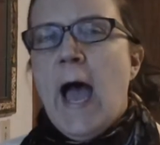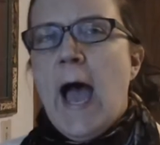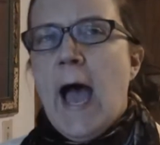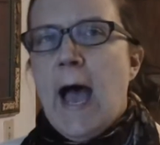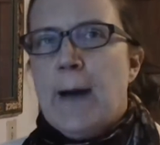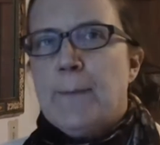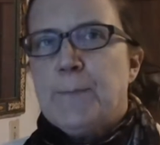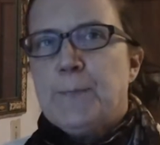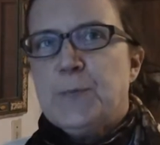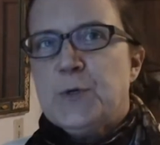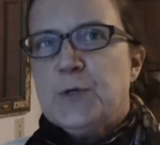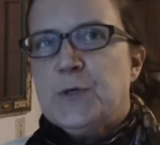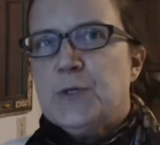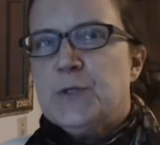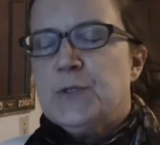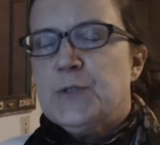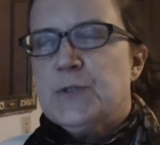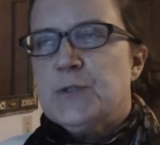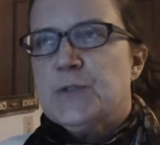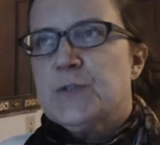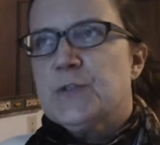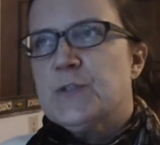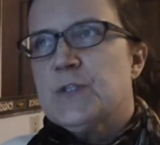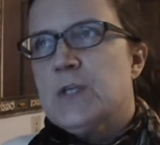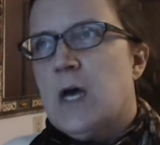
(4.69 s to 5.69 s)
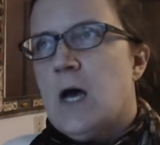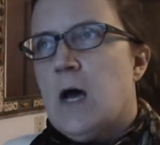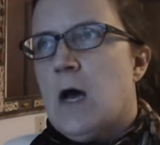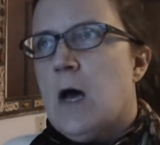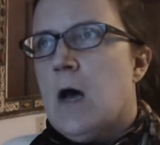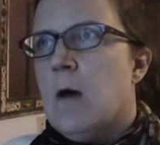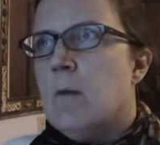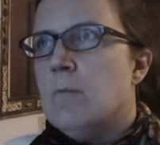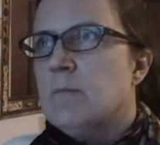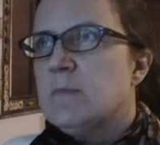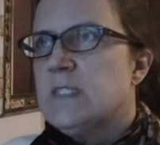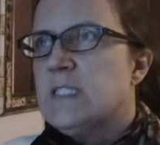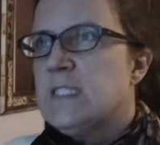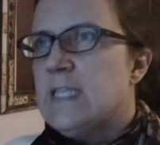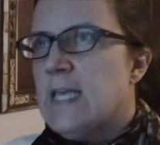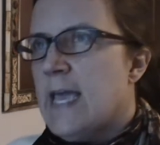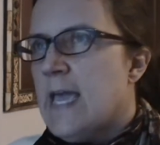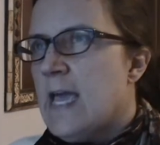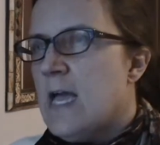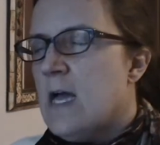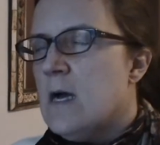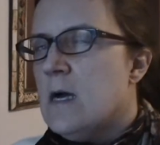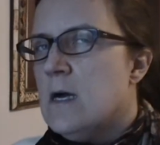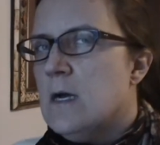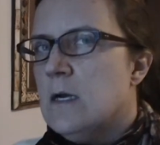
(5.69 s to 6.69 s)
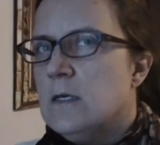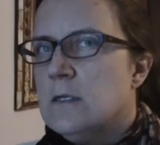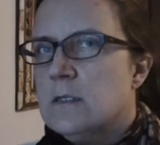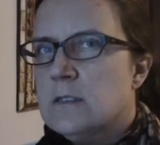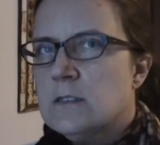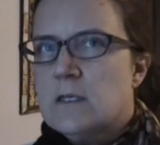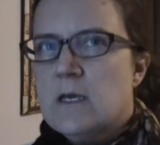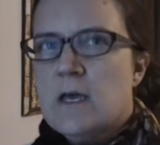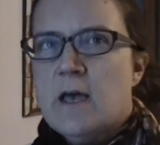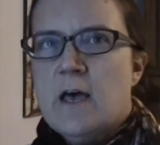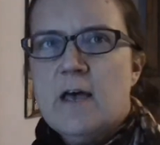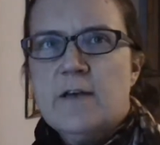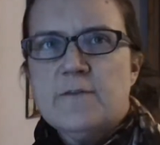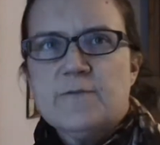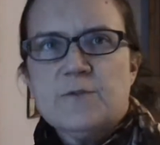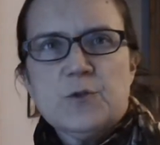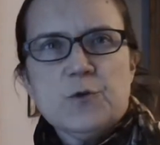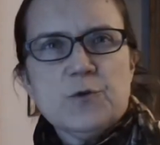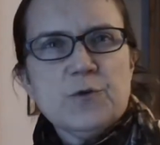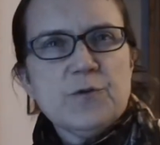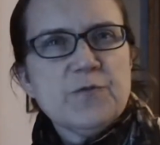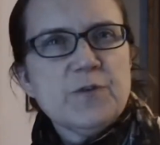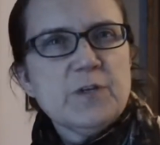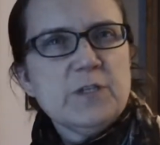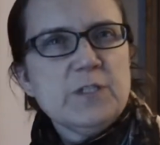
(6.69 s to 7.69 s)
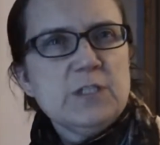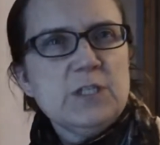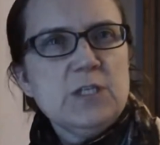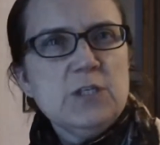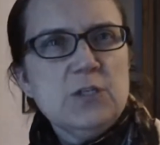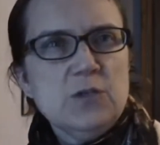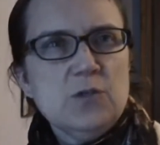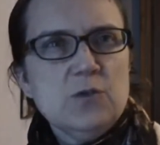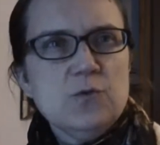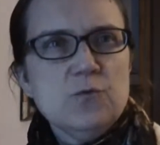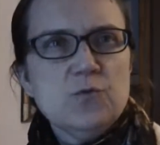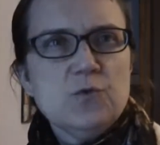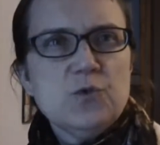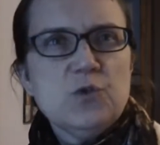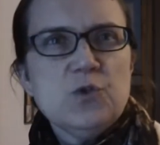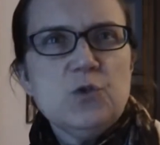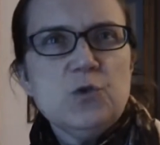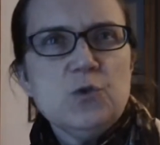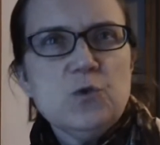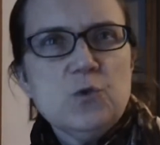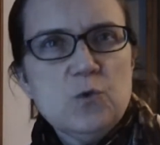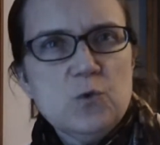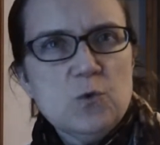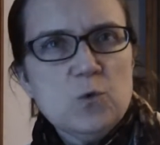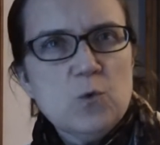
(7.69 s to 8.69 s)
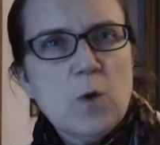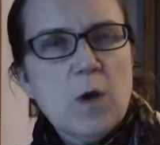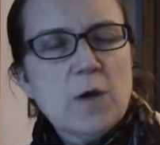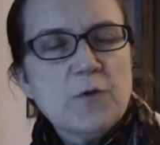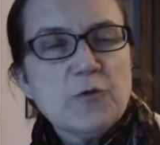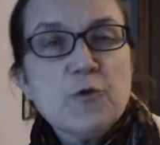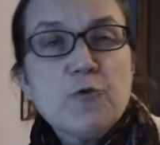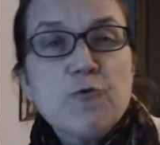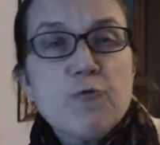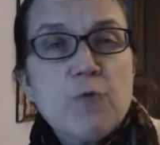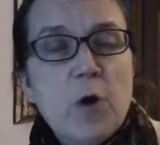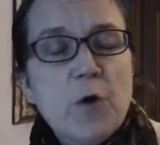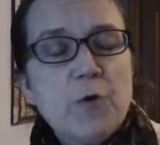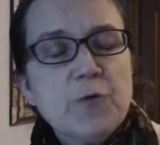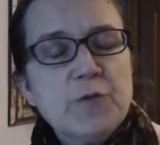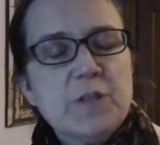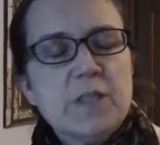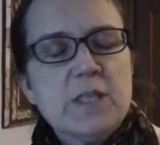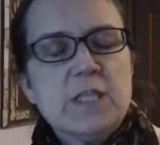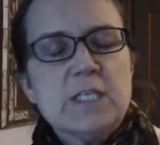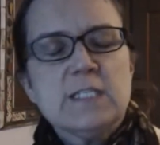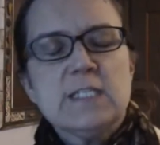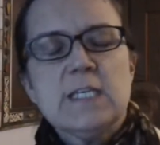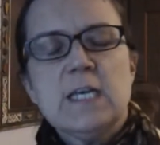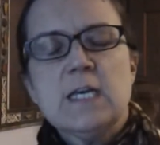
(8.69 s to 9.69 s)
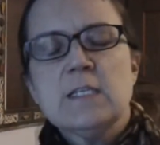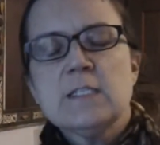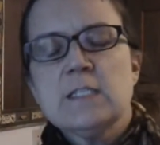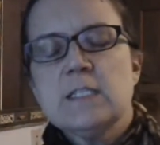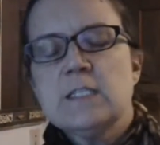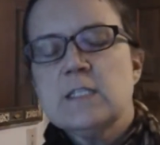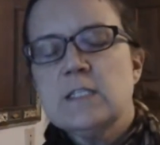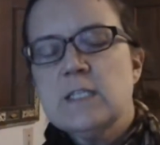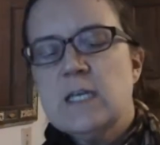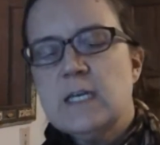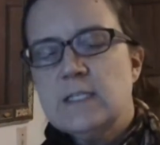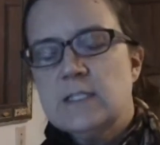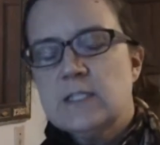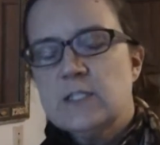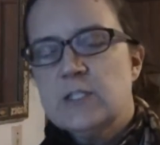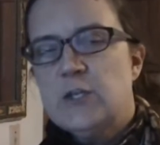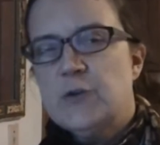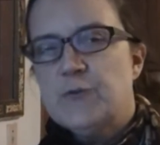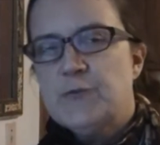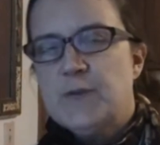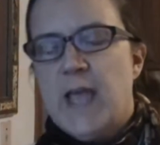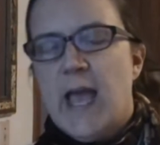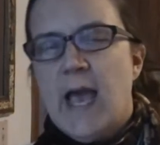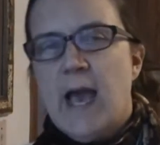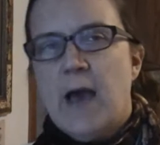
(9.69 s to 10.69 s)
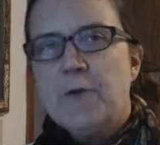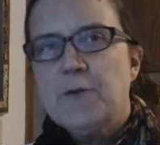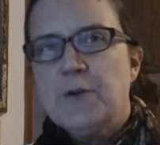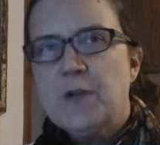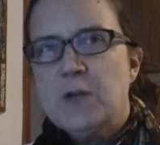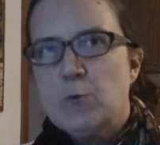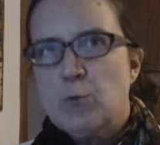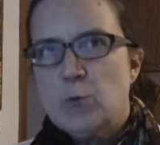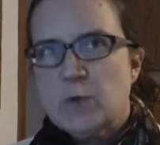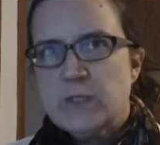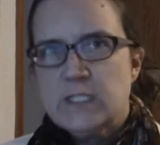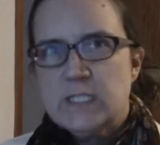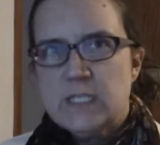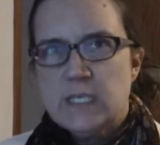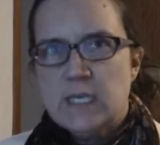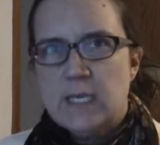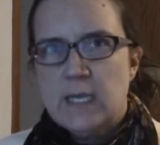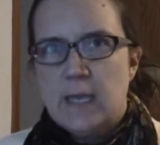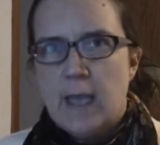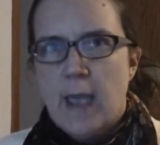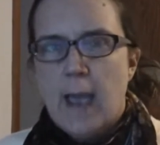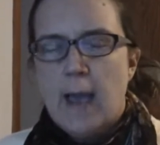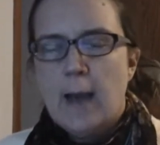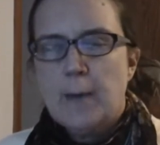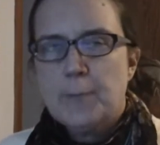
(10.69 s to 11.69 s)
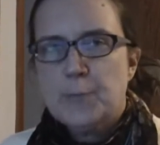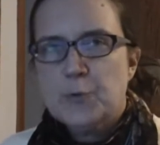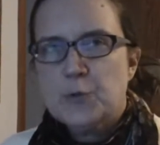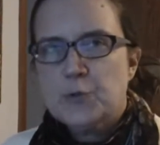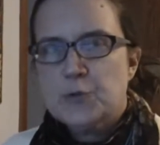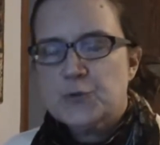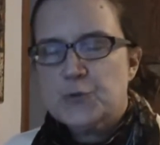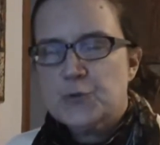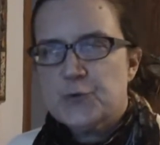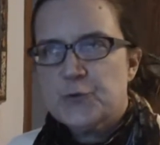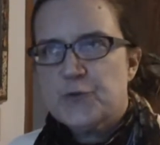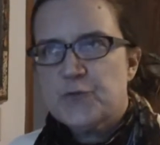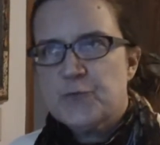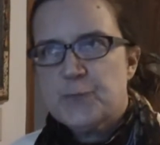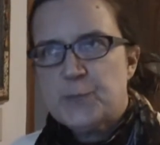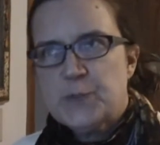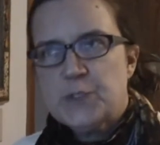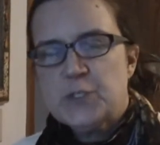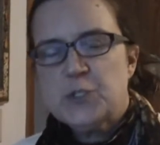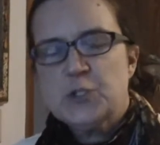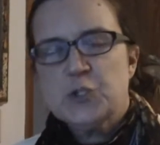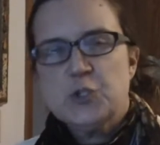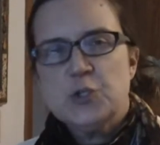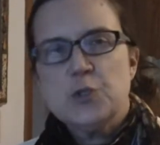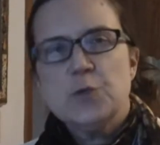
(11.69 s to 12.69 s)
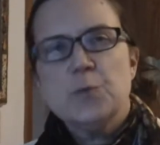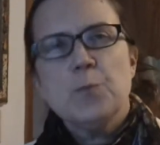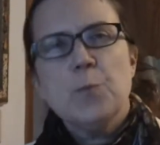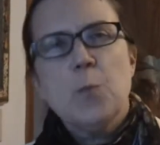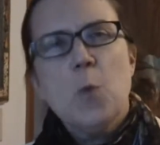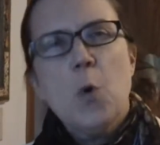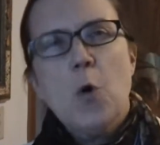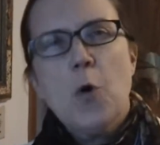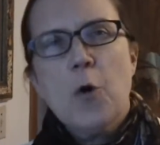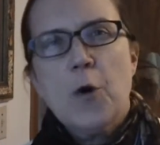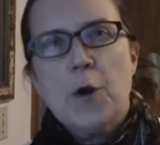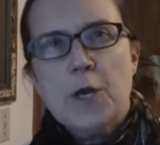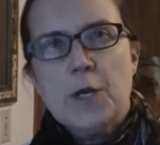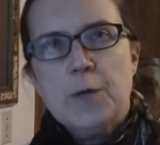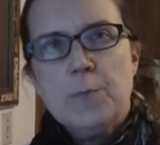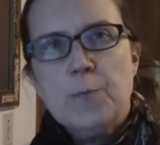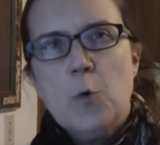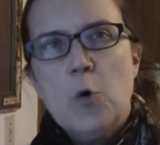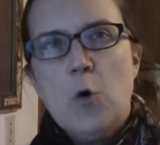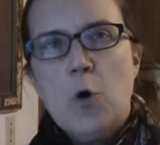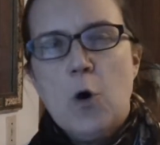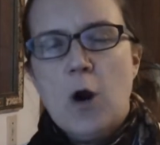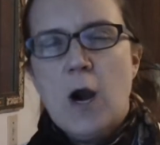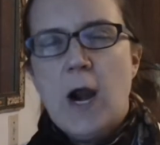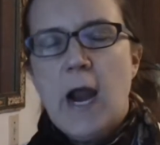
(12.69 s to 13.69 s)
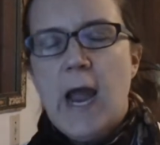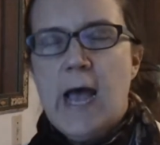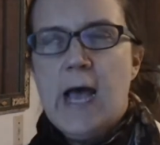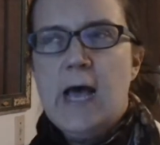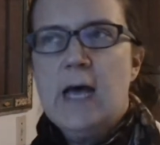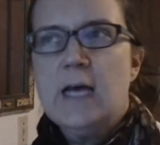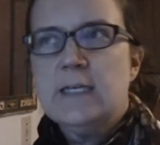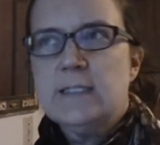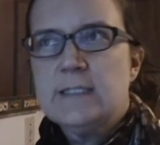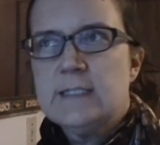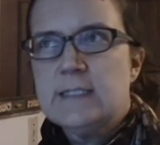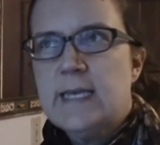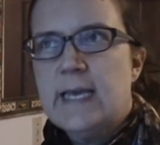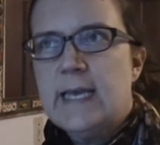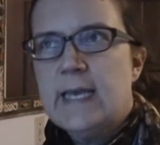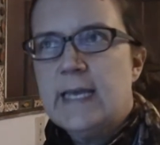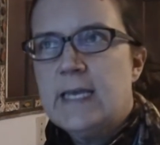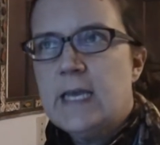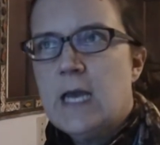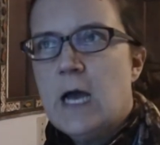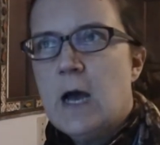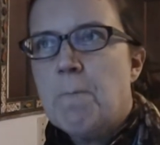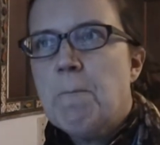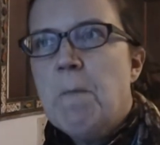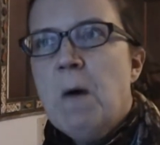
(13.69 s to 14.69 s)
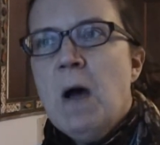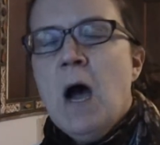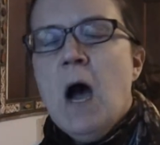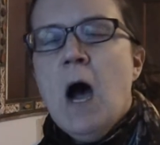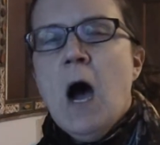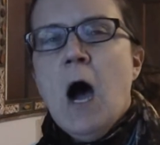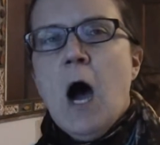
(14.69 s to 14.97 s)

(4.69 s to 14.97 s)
Apple's um, sales have sort of continued to, uh, the growth in the sales has, has, slowed down and we're seeing Apple sort of positioned more and more as a, um,